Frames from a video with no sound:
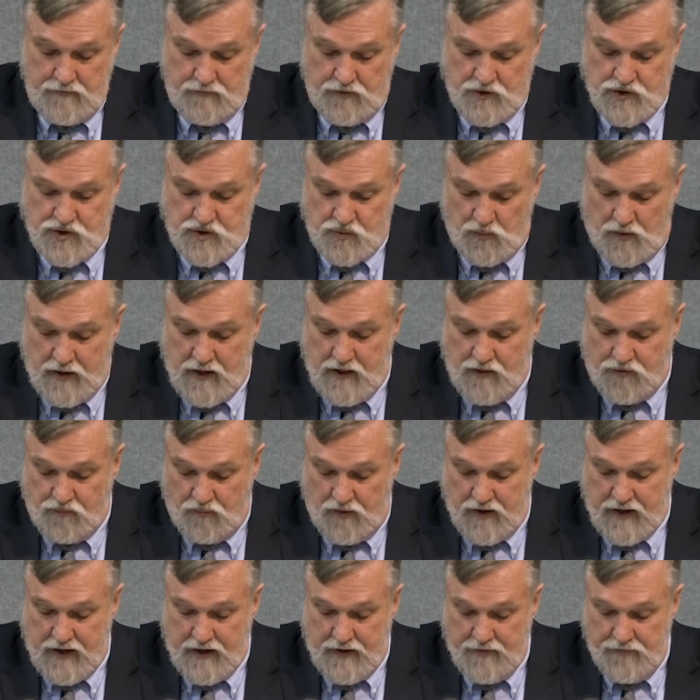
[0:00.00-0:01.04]
Verse
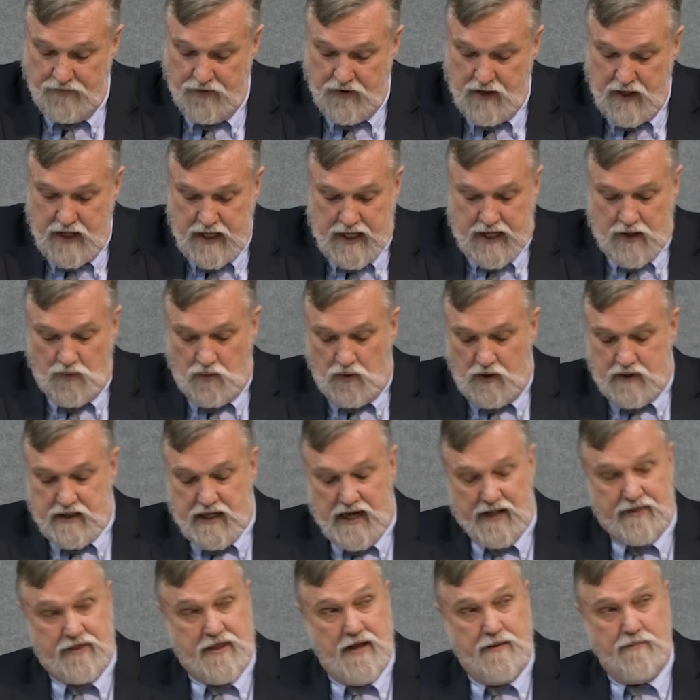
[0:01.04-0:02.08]
23 He will
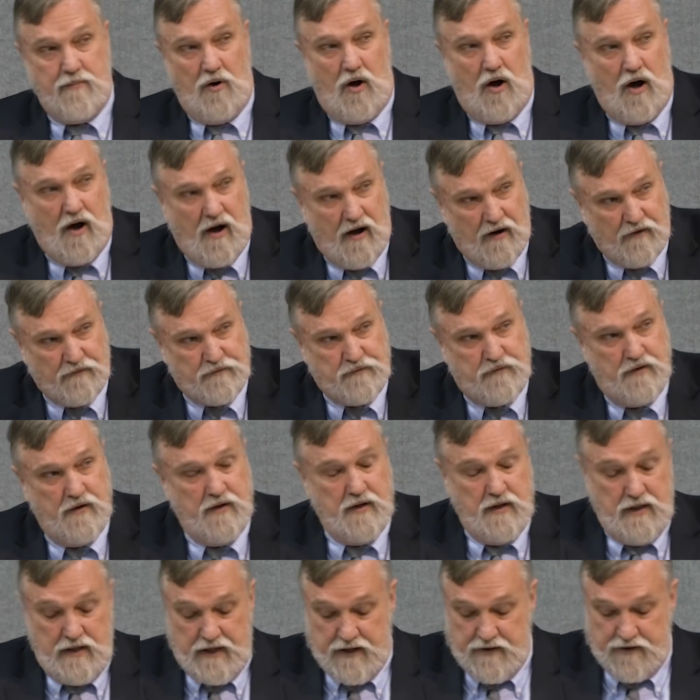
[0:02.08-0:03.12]
cut them off
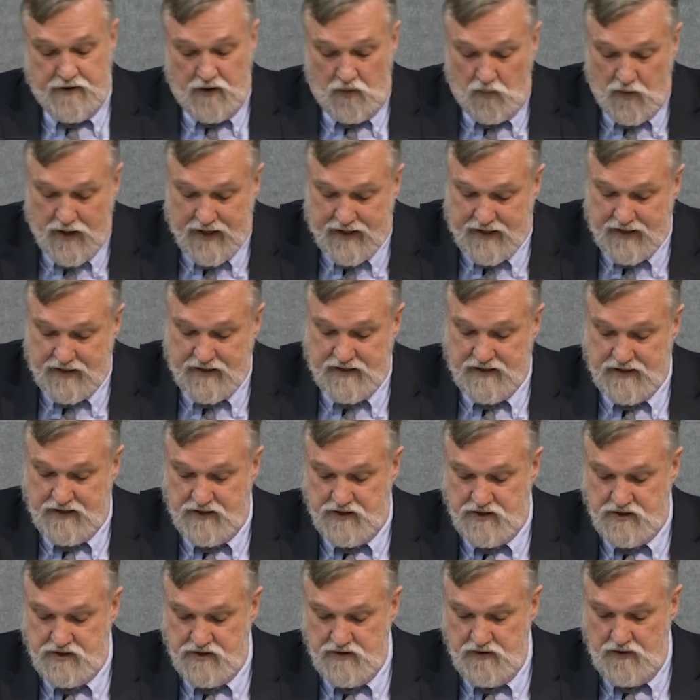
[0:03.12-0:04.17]
in their
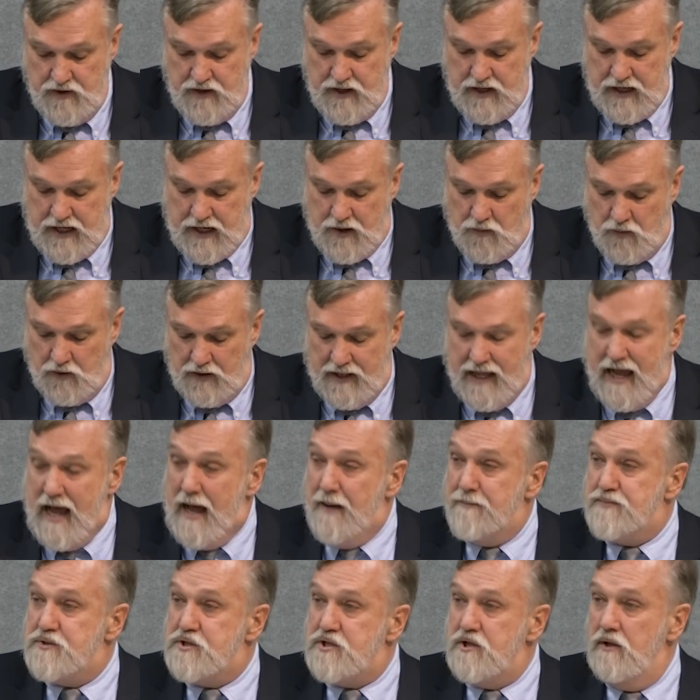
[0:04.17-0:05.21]
wickedness, He will
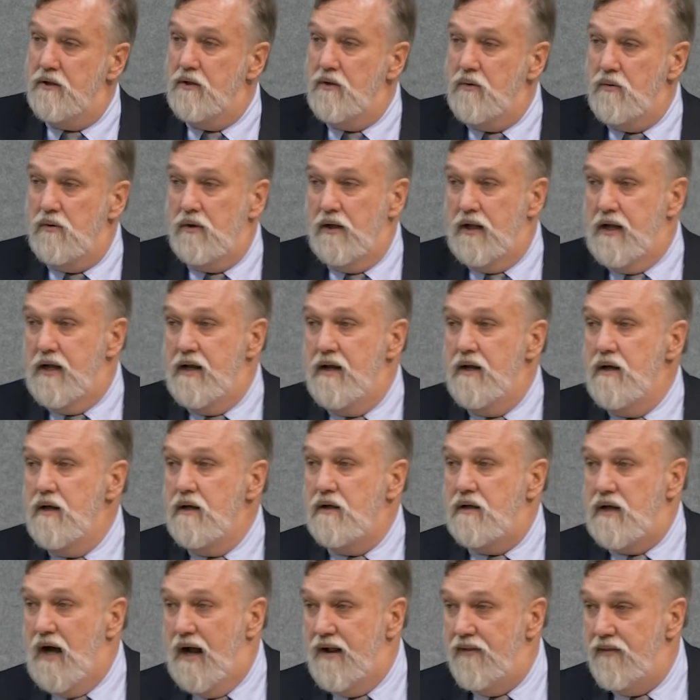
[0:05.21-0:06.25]
absolutely
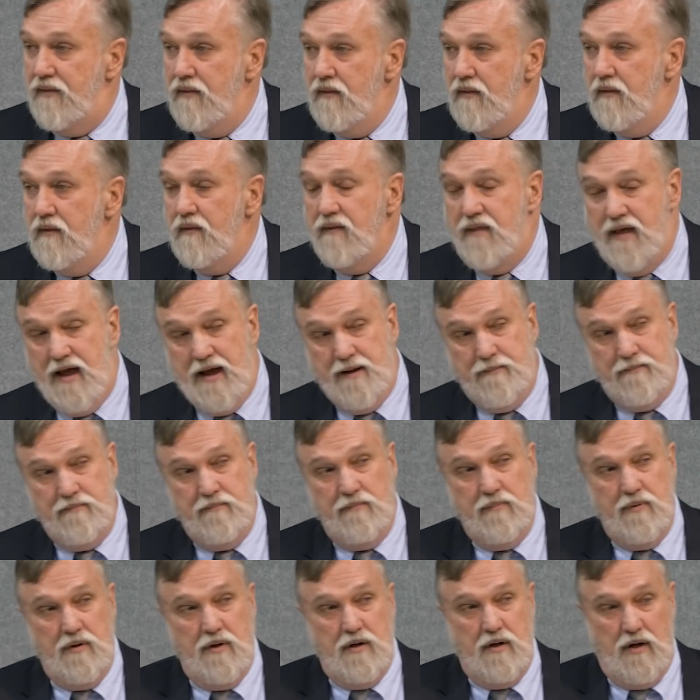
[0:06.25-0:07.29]
cut them
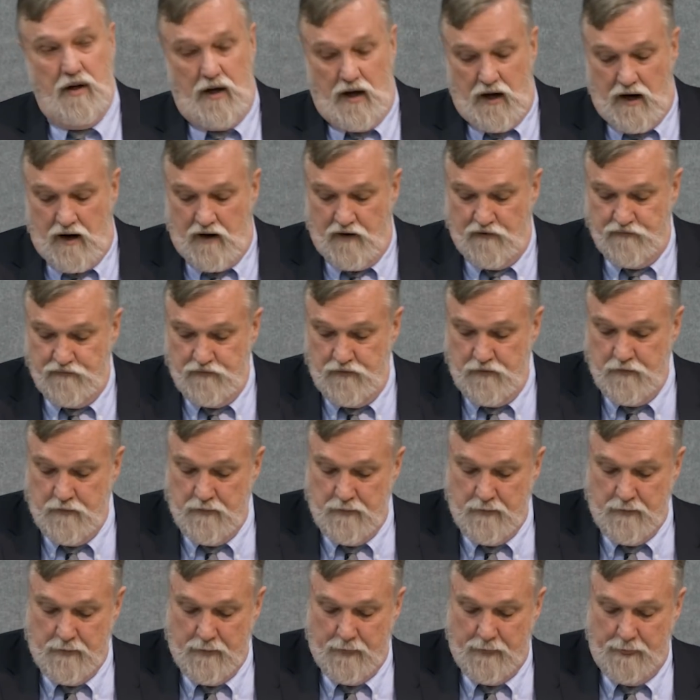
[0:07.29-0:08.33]
off.
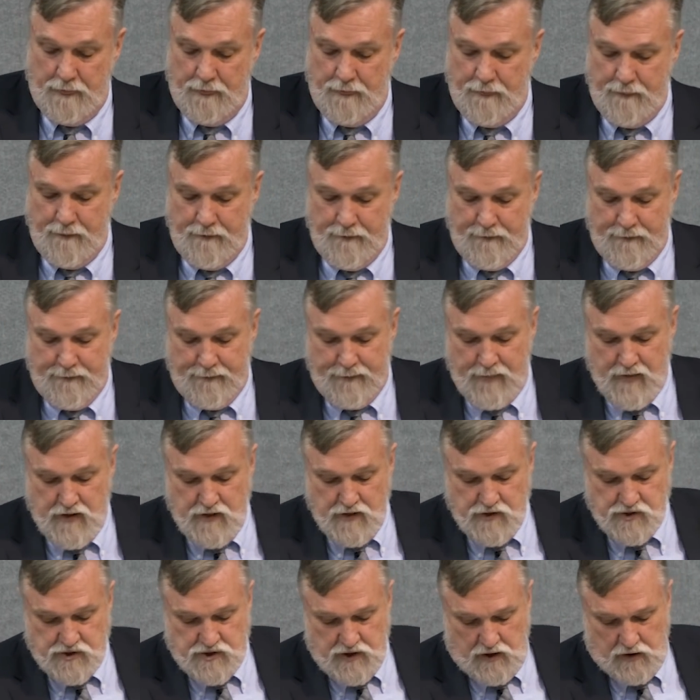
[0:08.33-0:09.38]

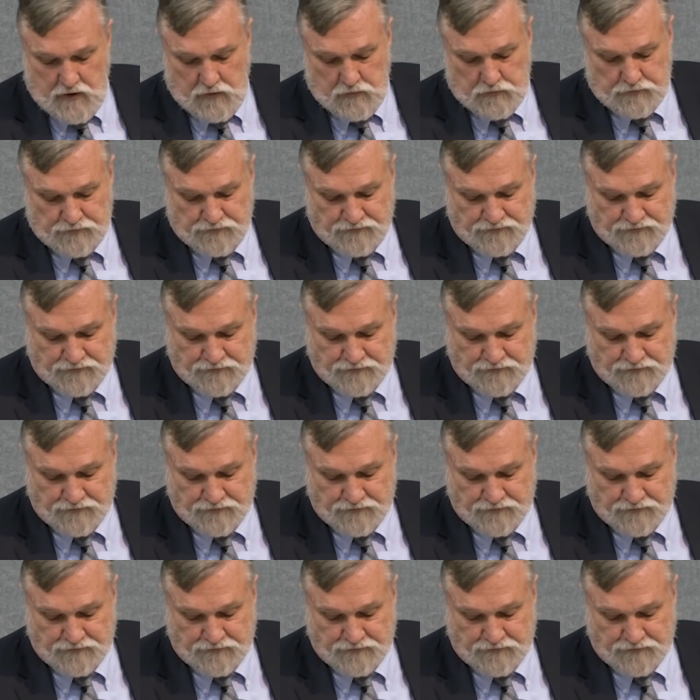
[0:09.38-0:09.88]
So,